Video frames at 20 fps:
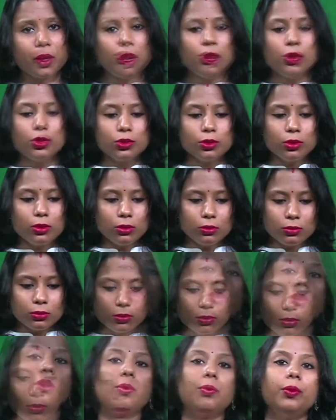So
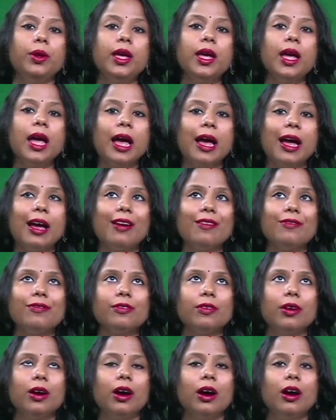we
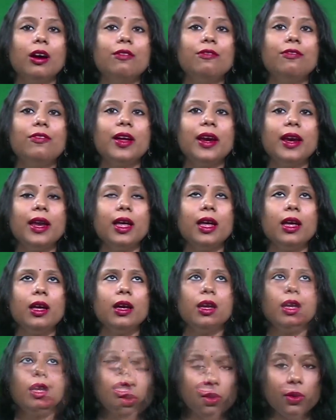have a very
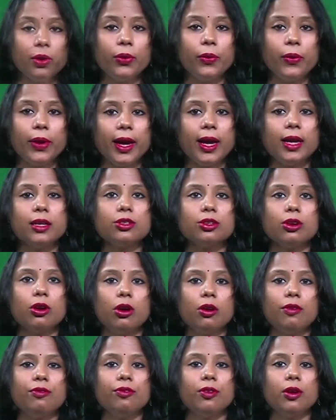low rate
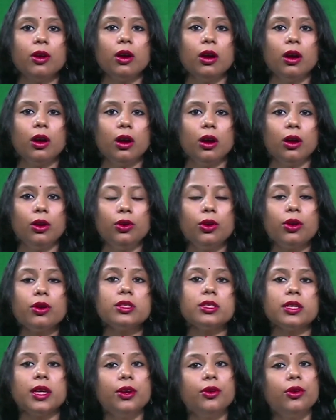of
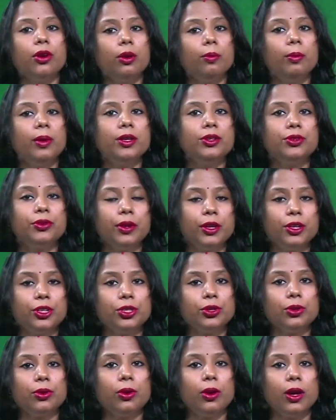gross enrollment
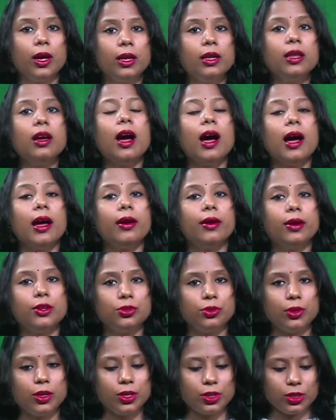ratio in the higher
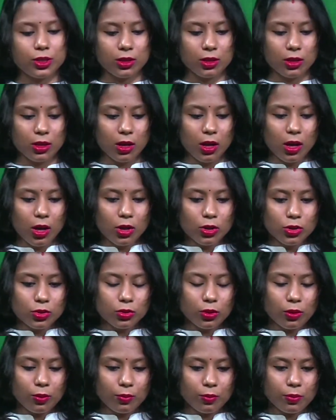education.
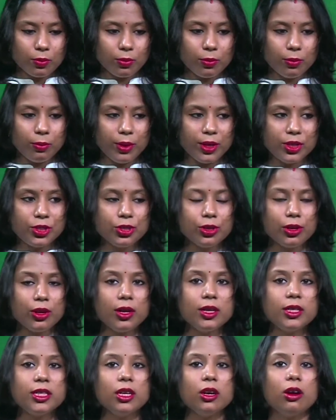So
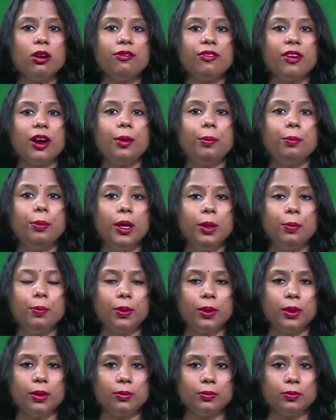majority of our
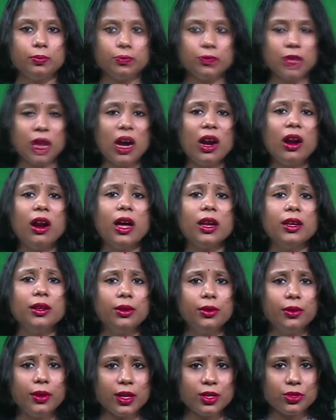people are
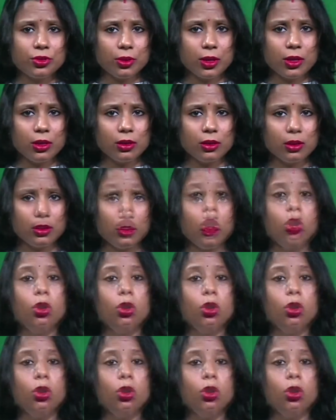undergraduate.